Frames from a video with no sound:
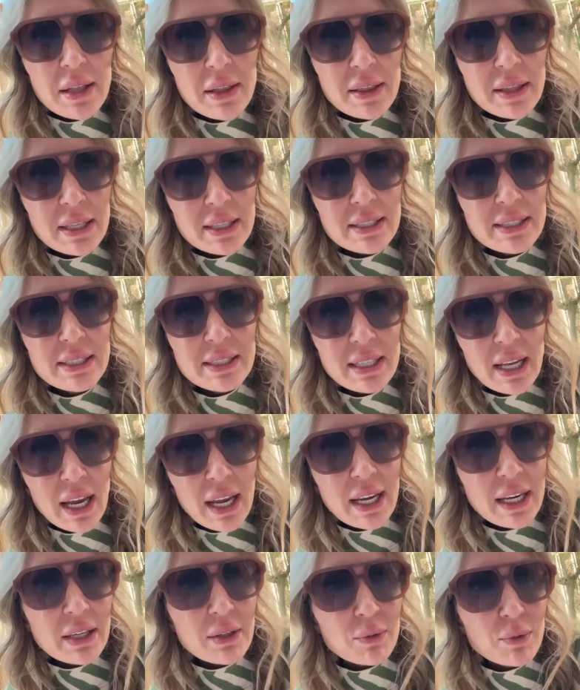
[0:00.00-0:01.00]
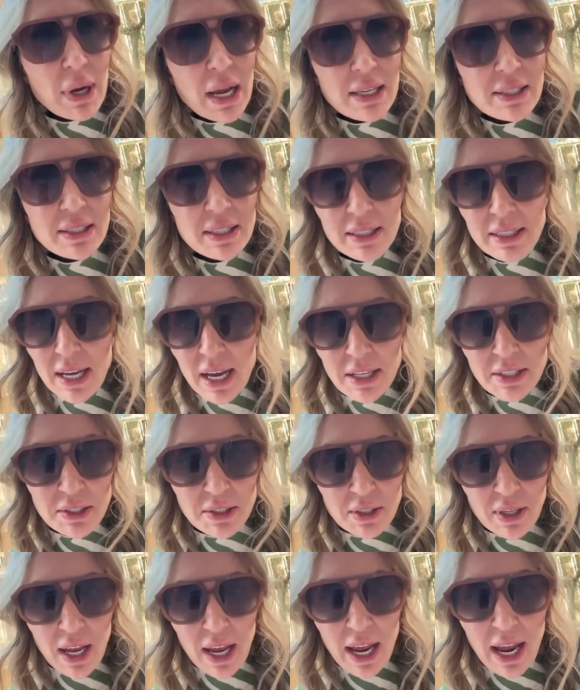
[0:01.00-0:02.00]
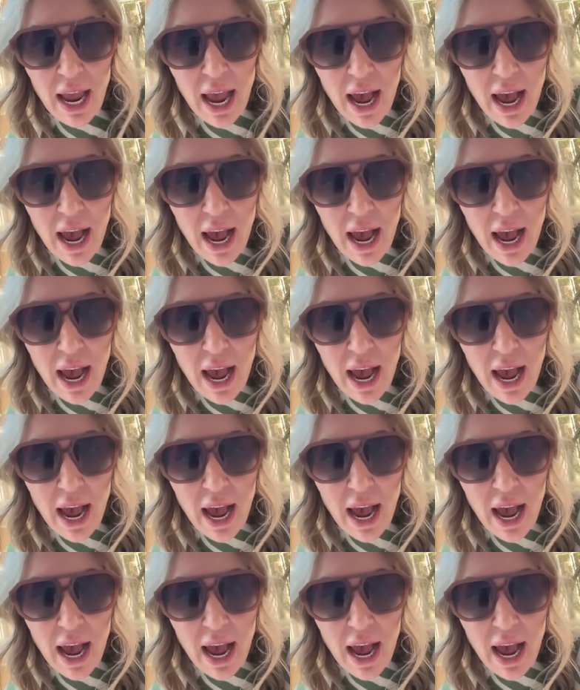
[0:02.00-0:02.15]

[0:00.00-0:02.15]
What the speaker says: the state rested yesterday